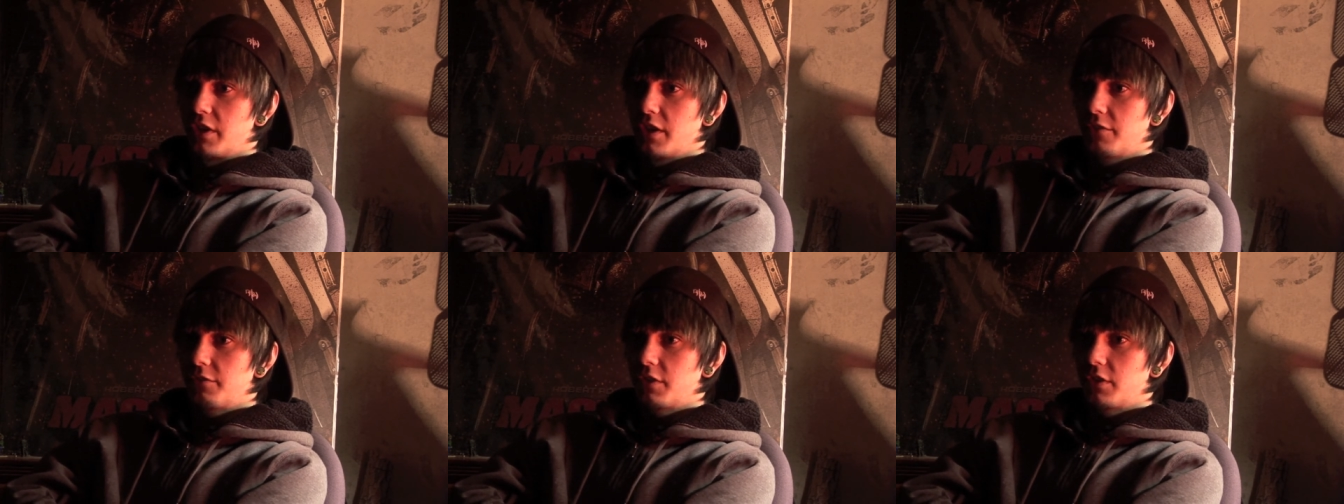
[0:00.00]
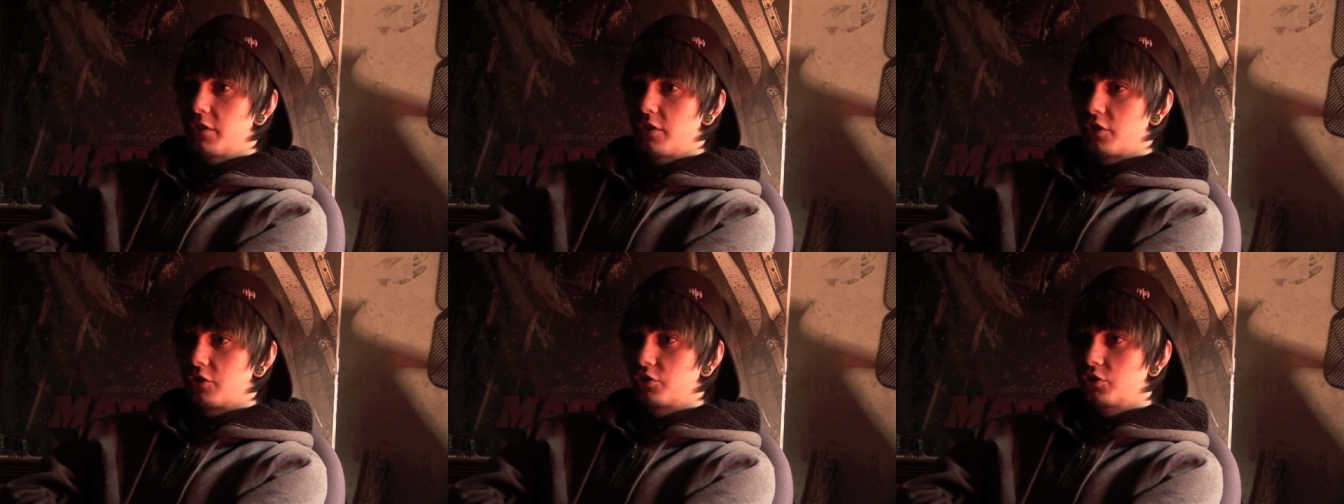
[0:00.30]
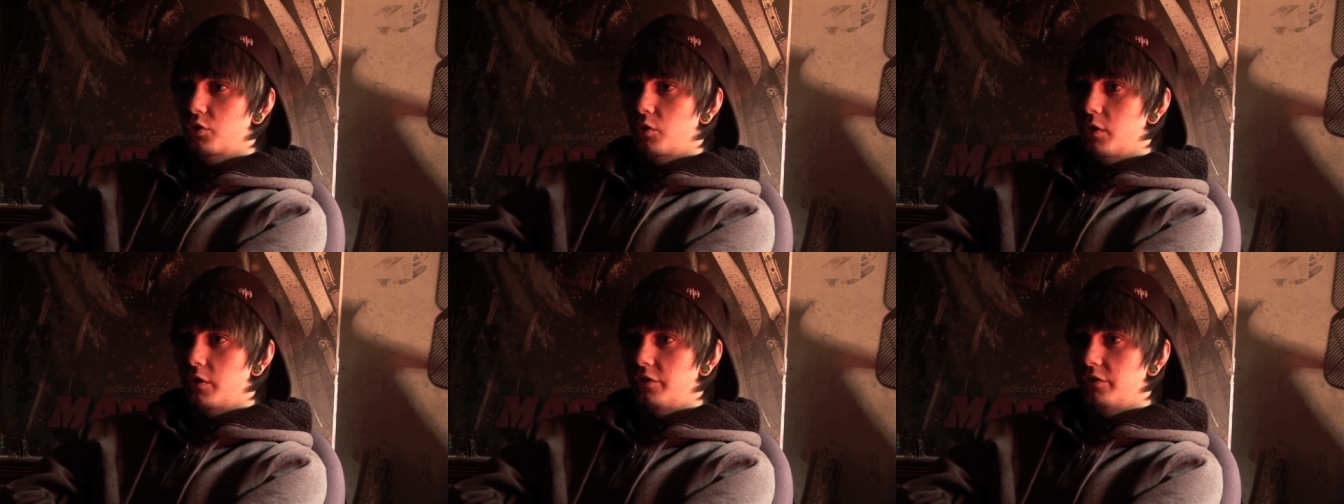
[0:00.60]
given
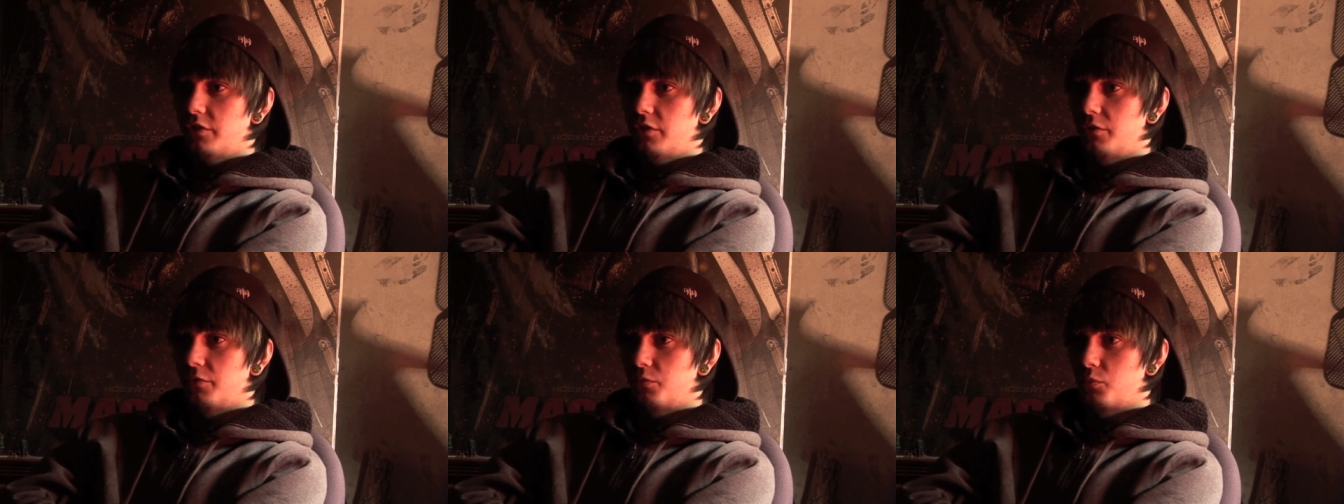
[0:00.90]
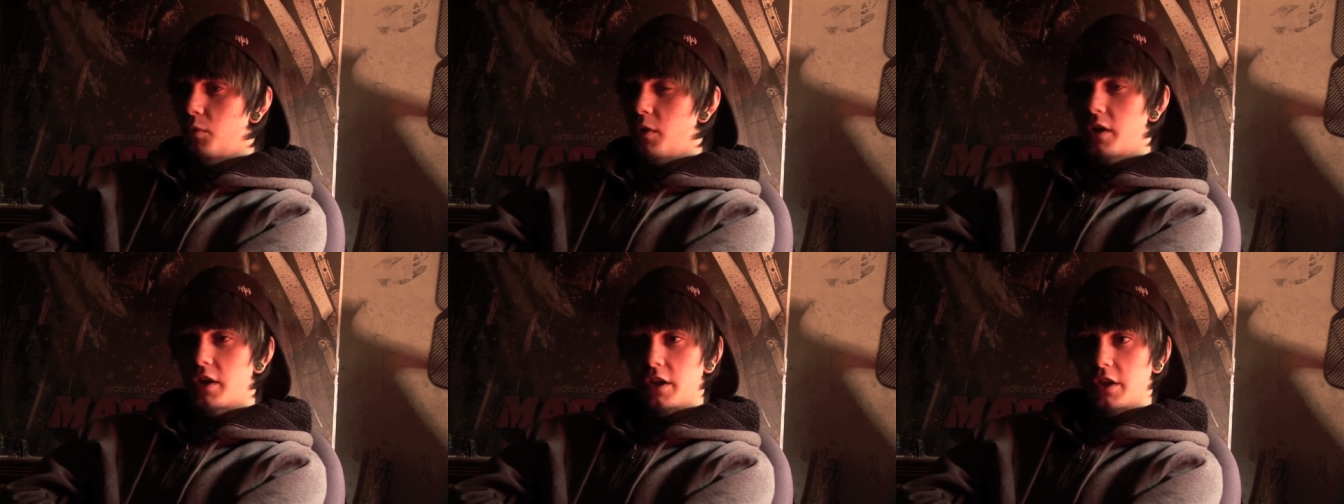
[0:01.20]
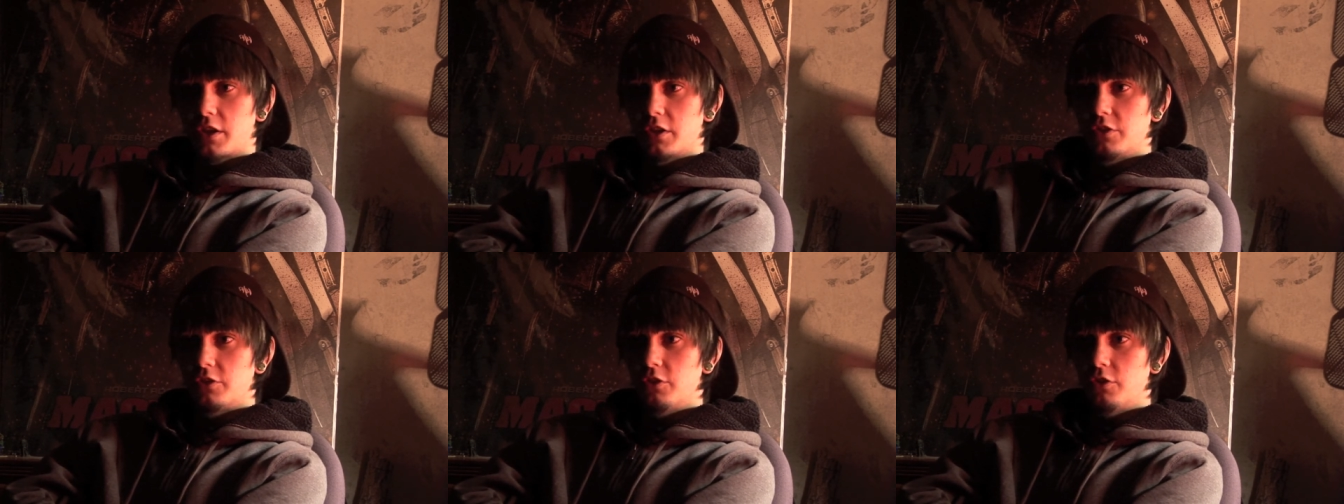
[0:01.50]
the choice of what I
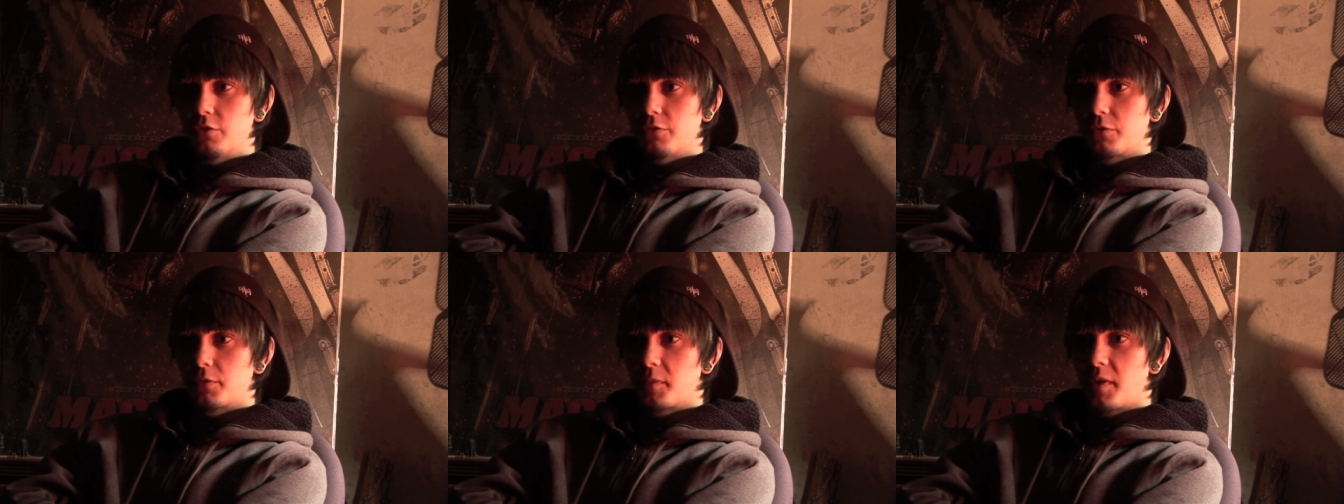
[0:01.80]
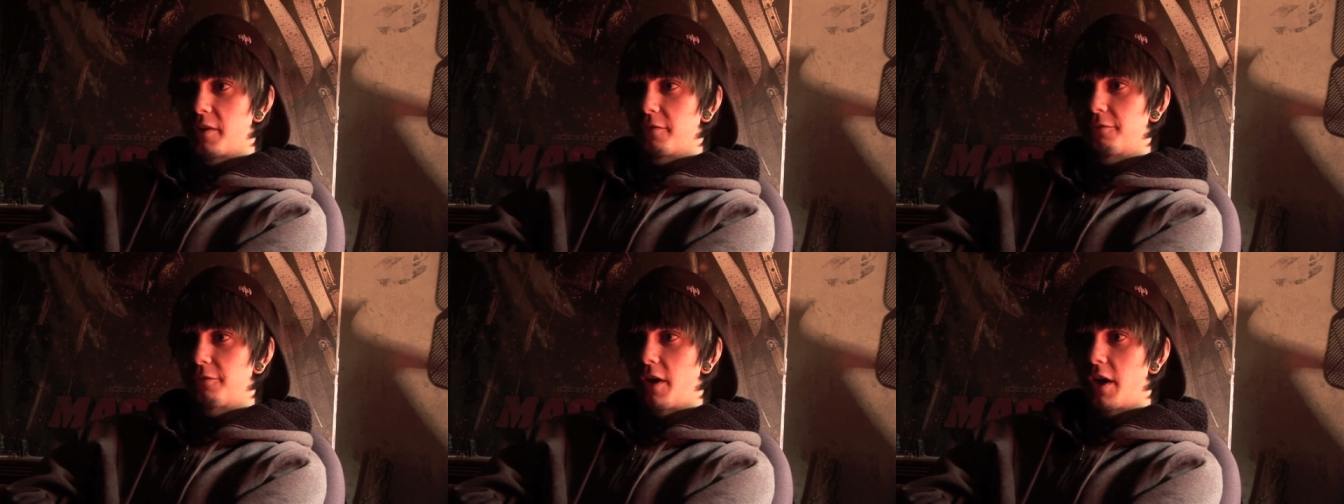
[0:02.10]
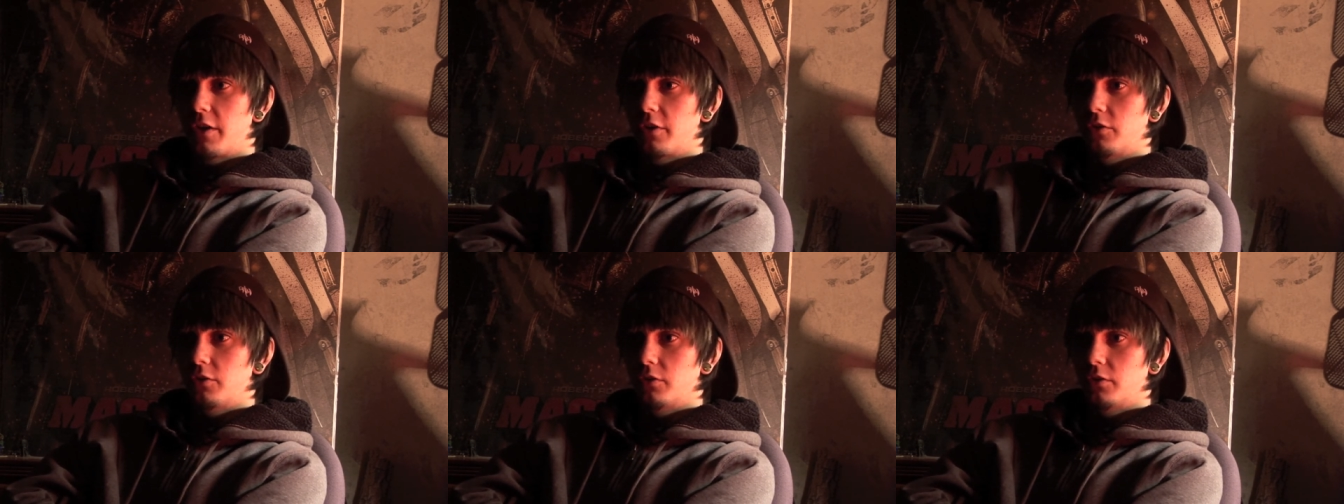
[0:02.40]
could do for my
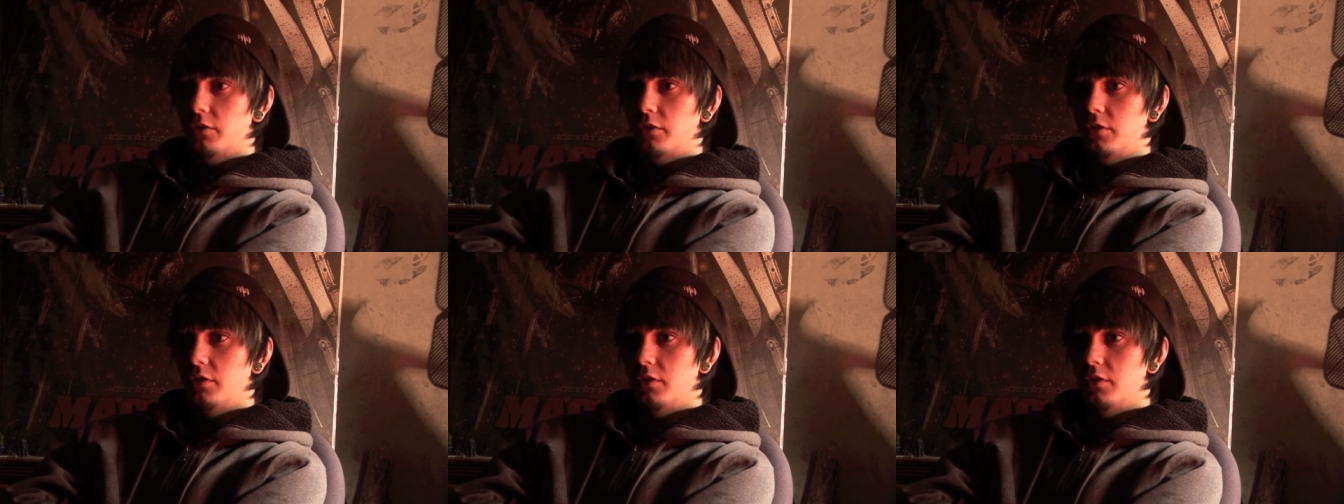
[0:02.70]
final